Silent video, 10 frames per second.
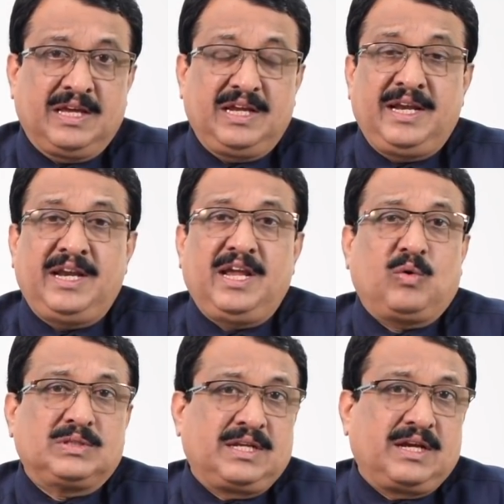India
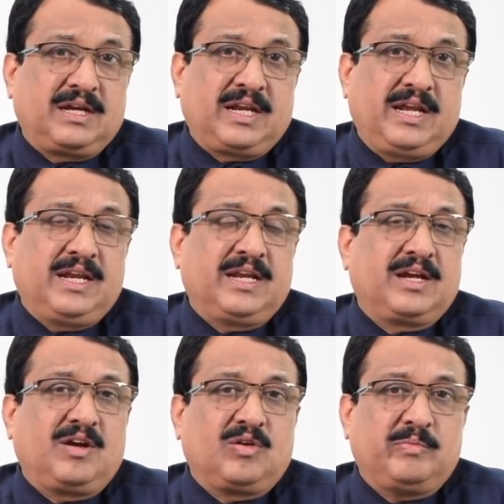was an agrarian
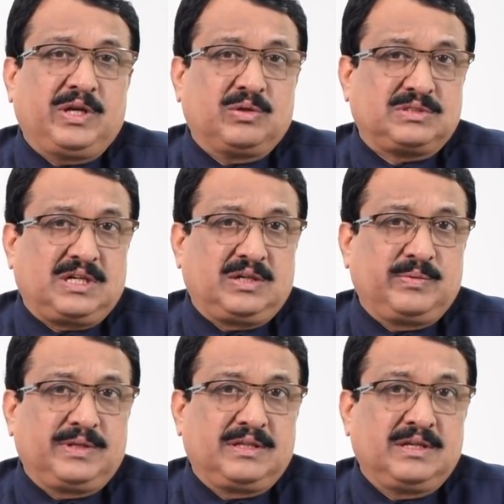economy to start
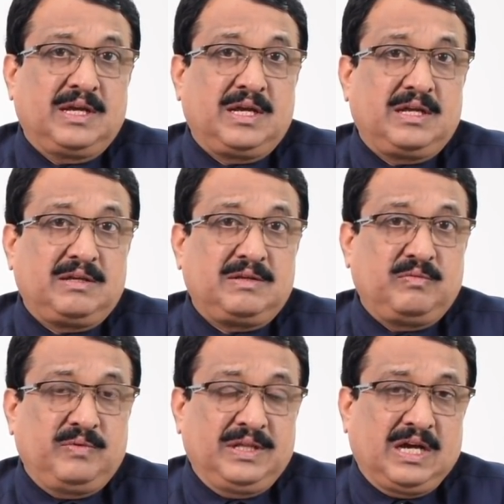with.
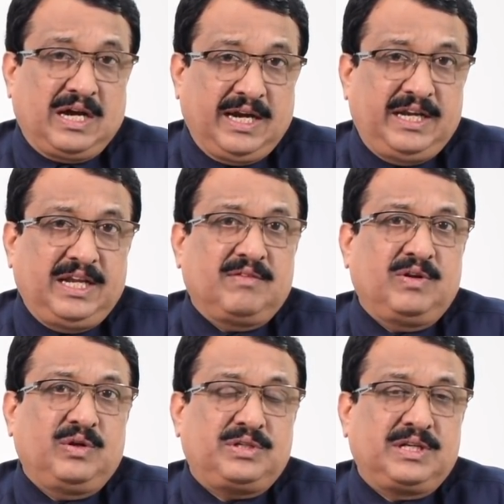When the IT
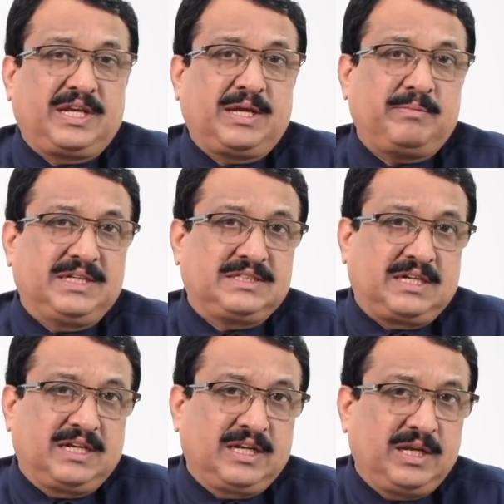revolution came, it
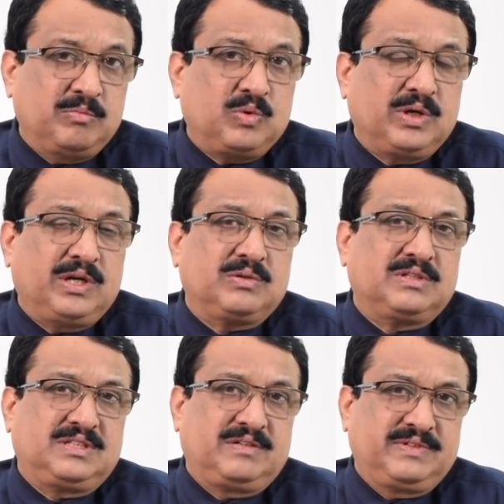suddenly moved into the
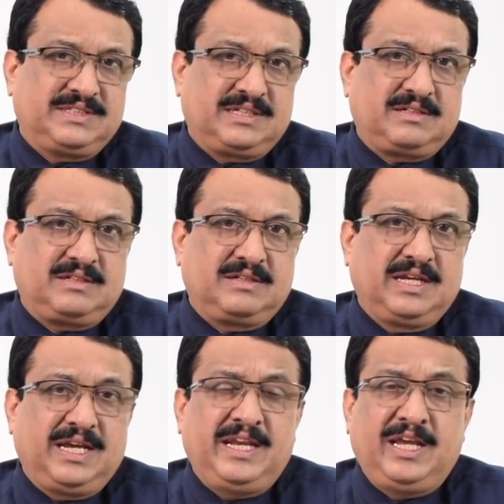service sector.
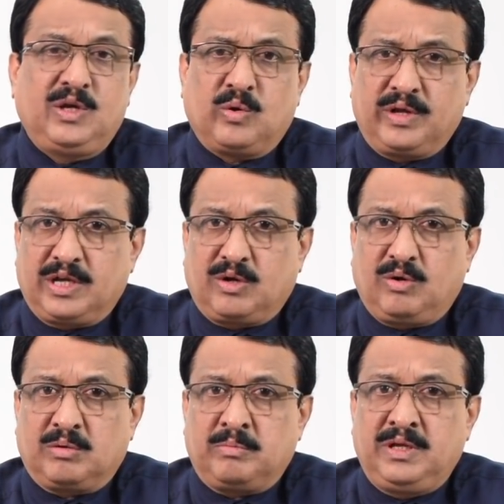Any growing
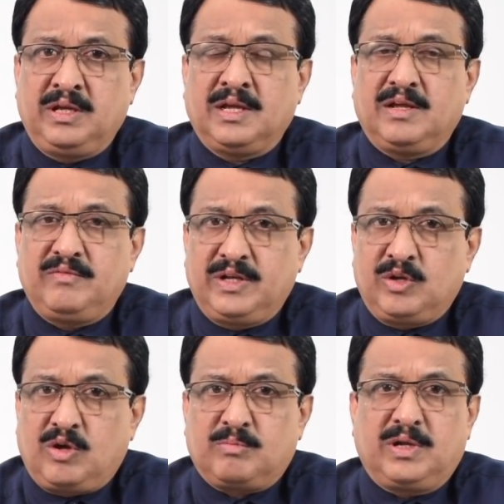economy will
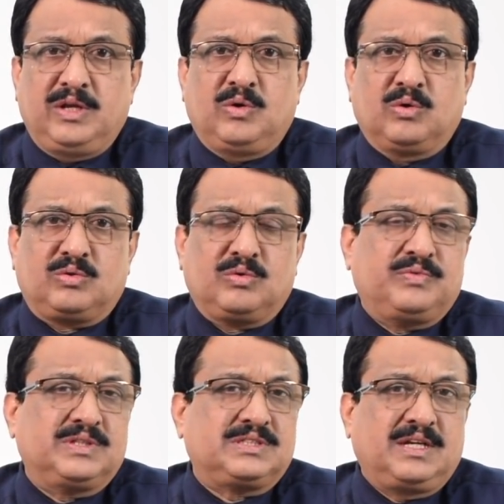normally go through
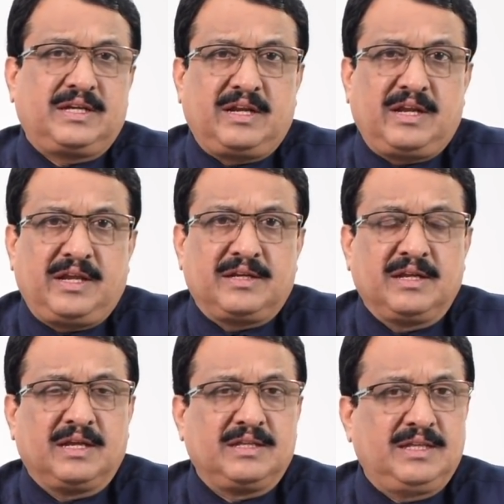first agrarian,
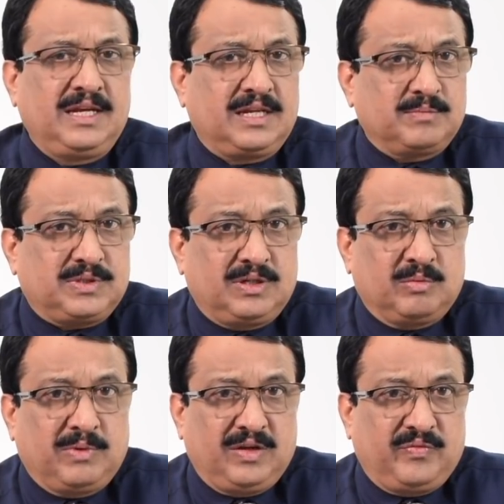then comes into
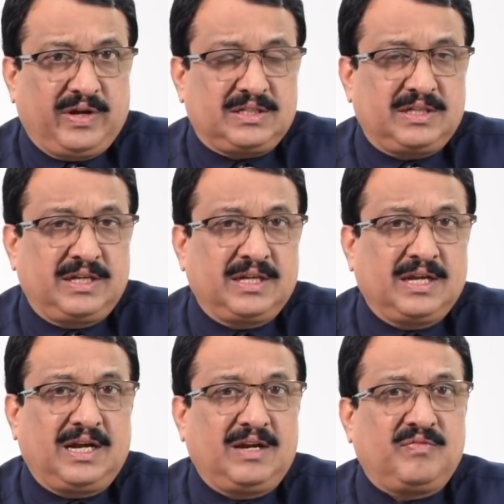manufacturing
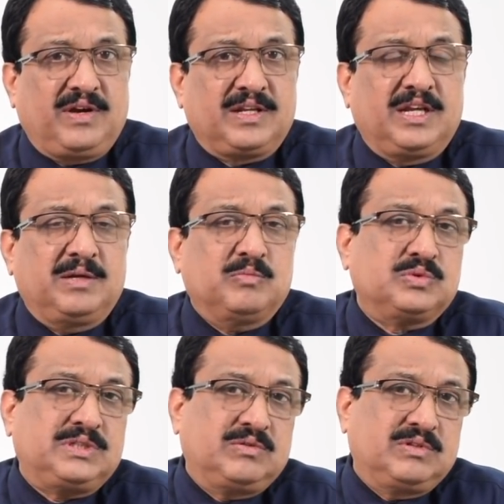and finally
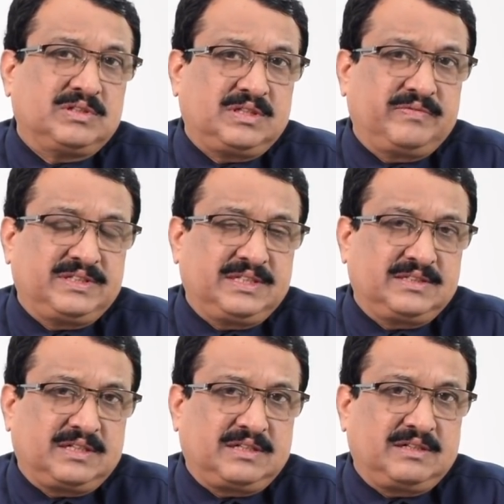moves into the servicing
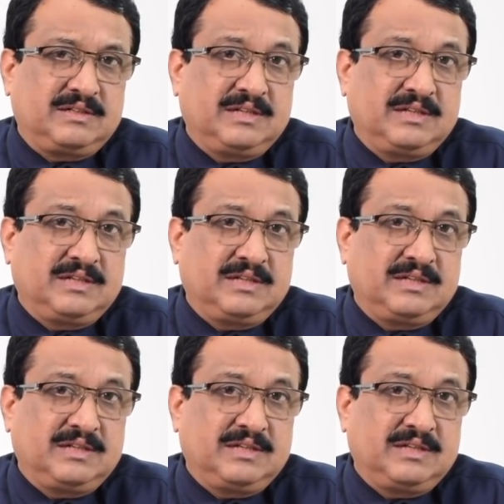sector.